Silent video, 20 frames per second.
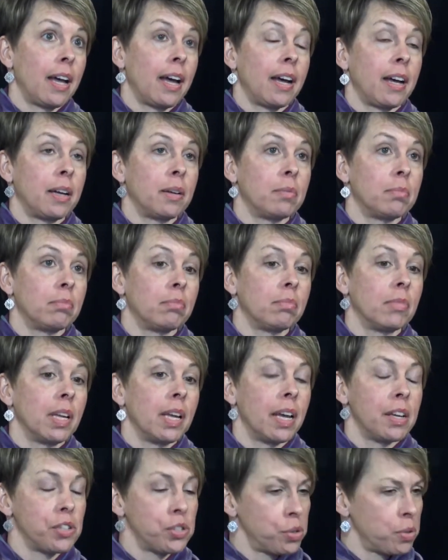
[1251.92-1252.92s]
Um,
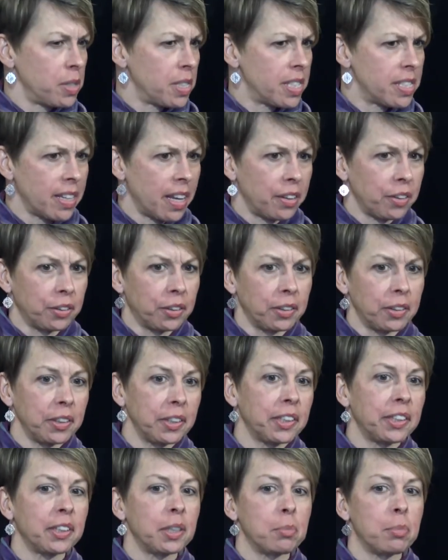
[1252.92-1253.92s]
as you had said
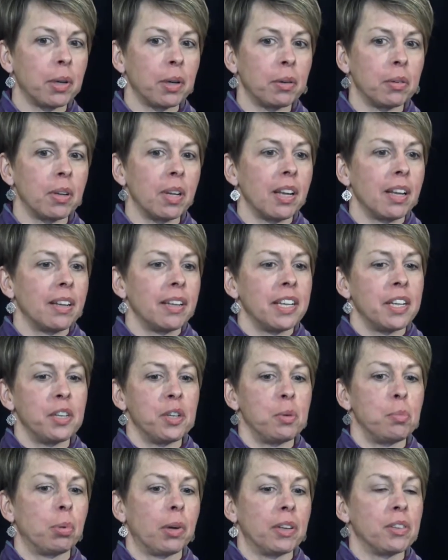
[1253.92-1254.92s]
earlier about in
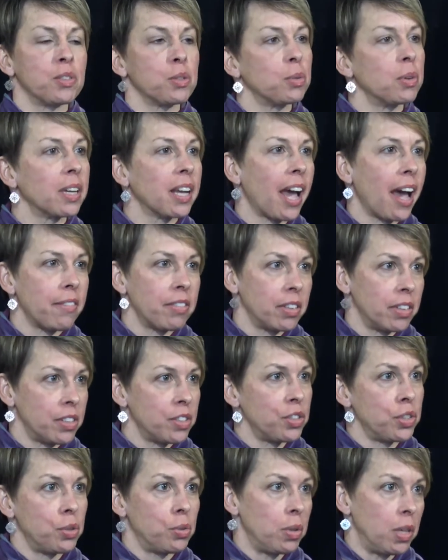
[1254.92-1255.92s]
New Brunswick having
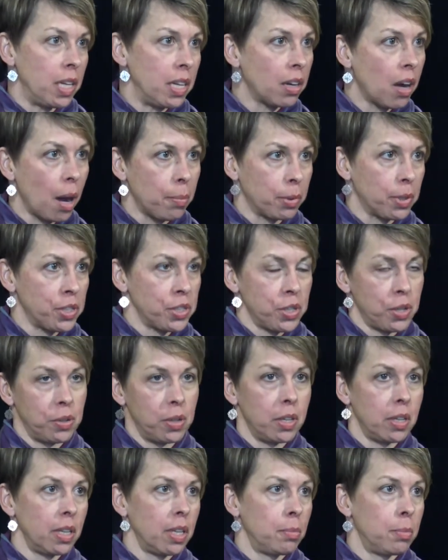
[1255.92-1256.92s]
this unique
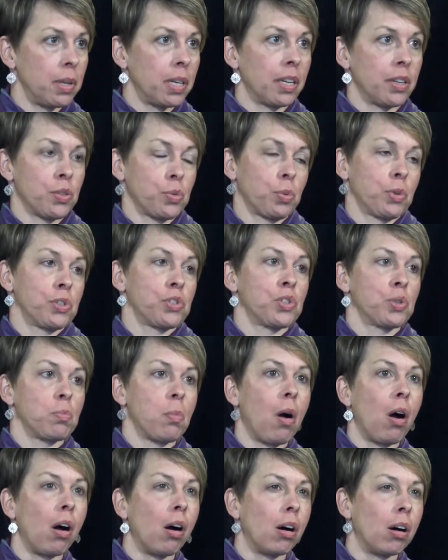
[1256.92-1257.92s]
opportunity because we're
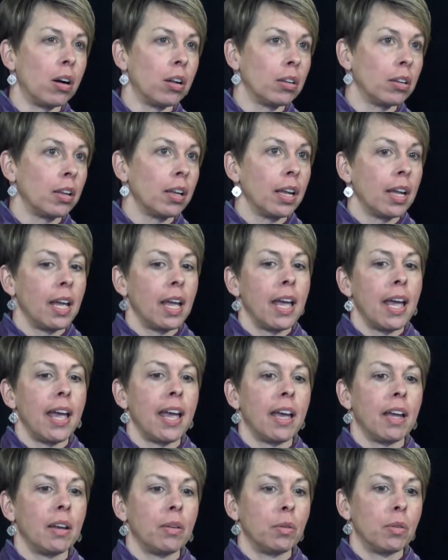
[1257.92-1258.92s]
small
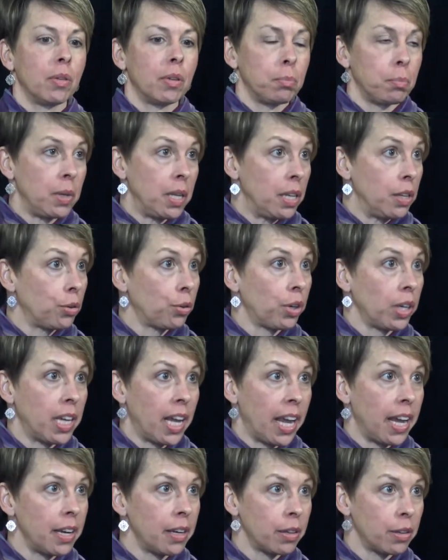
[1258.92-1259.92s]
and being
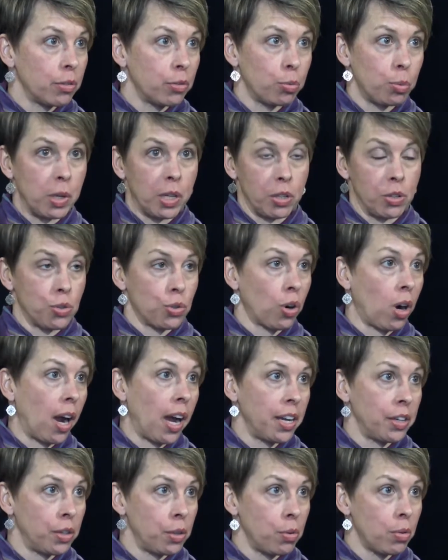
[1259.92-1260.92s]
creative, we can
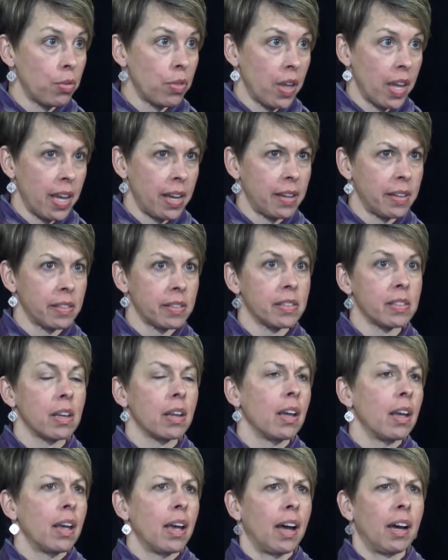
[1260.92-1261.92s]
try new things.
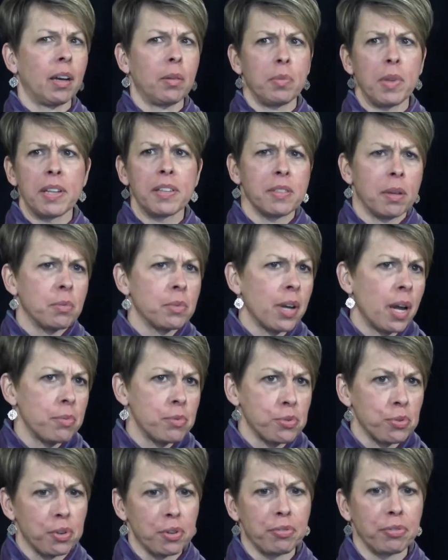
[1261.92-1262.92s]
Um, they
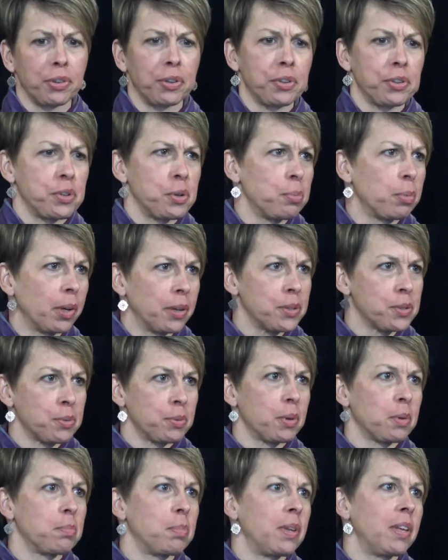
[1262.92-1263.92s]
sometimes refer to New
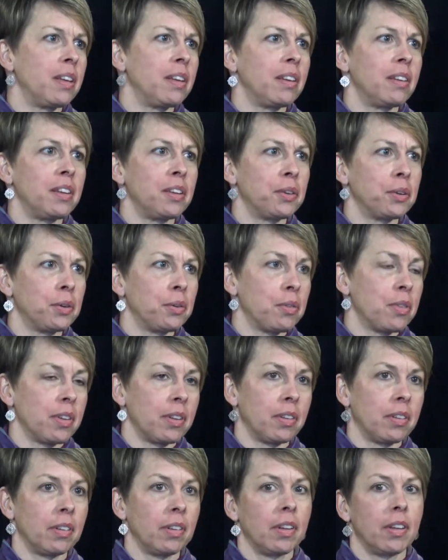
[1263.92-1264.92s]
Brunswick being, you know,
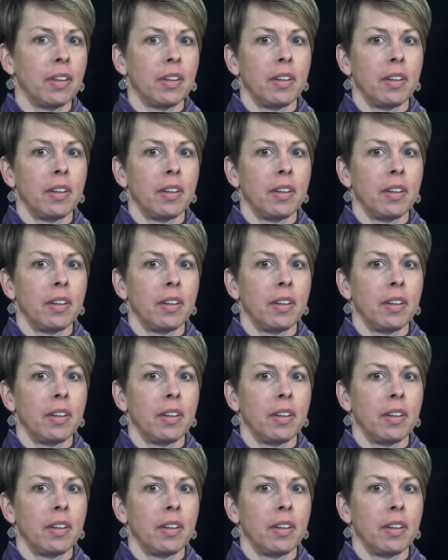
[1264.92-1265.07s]
the